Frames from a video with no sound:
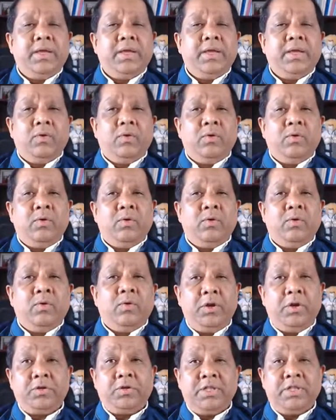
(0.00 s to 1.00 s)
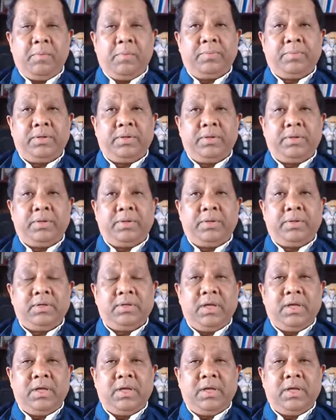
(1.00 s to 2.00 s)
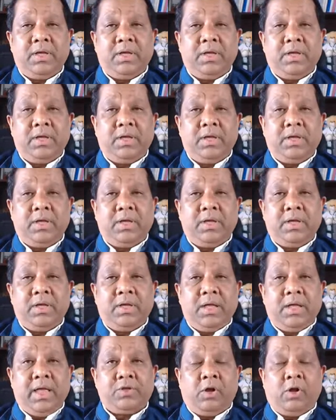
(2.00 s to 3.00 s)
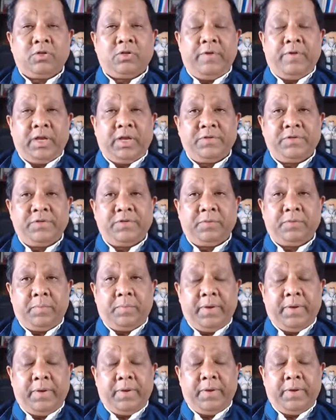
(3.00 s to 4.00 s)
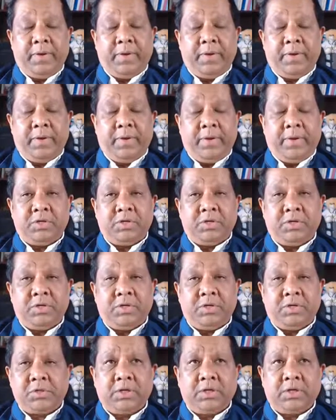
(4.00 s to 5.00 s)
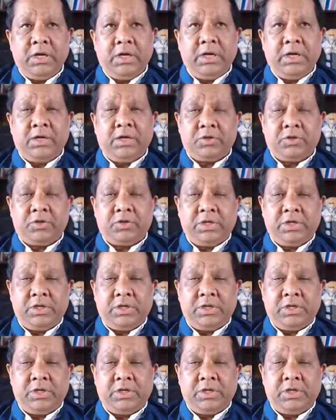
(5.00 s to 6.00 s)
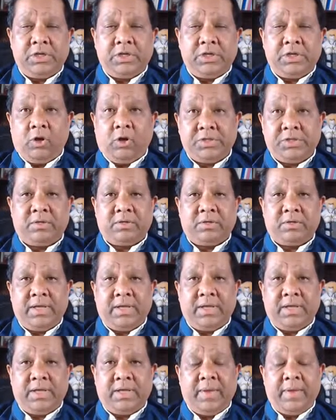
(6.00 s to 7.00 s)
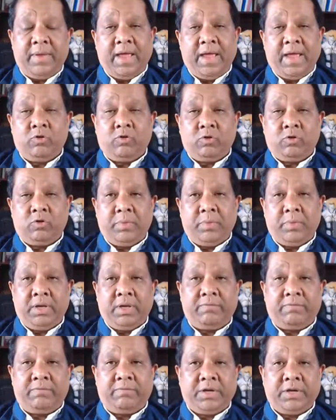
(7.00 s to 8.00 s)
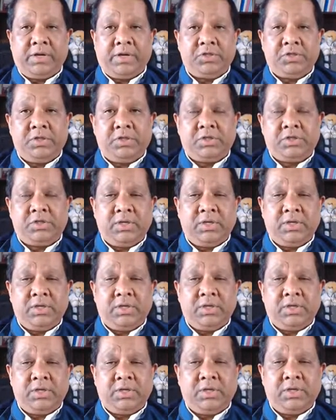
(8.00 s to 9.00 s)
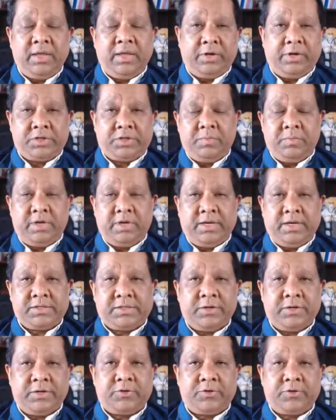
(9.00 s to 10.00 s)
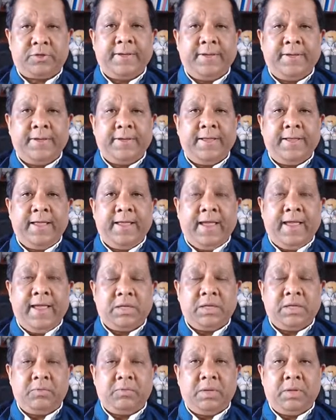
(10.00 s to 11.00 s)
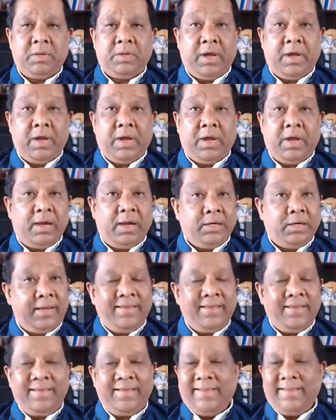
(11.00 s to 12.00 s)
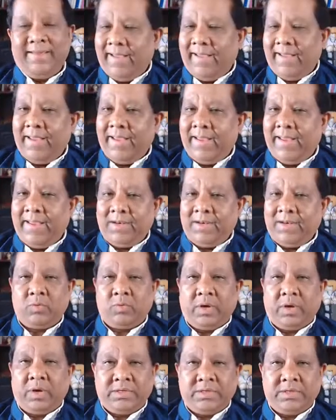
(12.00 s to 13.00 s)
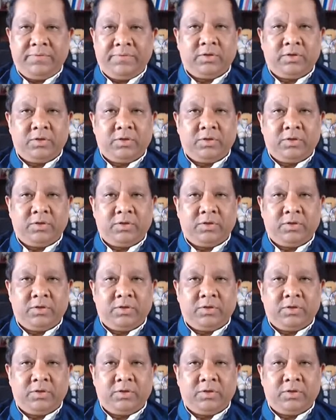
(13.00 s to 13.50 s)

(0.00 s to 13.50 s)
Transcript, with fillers: When you sit the patient up, it's also very comfortable for the patient, but it's not possible clinically to sit all patients up because they may have orthopedic fractures in the lower extremity, etc. And some of them are elderly, and it's quite difficult to